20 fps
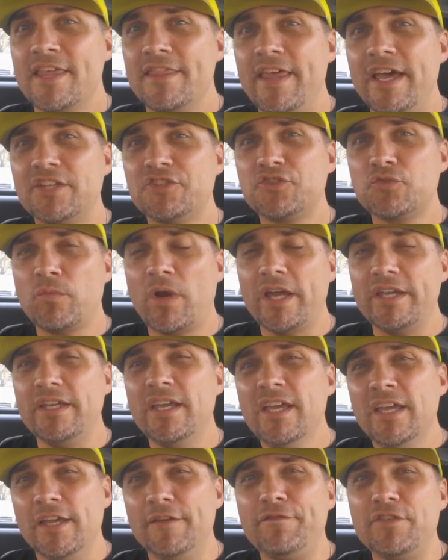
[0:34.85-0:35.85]
That's right.
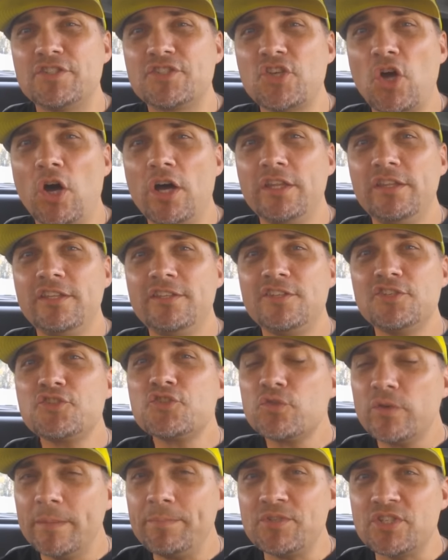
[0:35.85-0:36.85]
If you saw in the
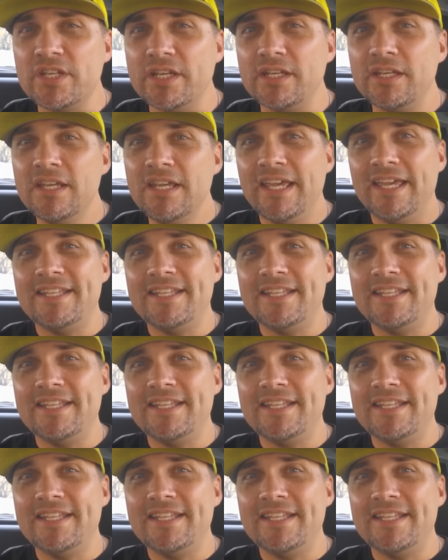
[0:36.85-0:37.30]
description,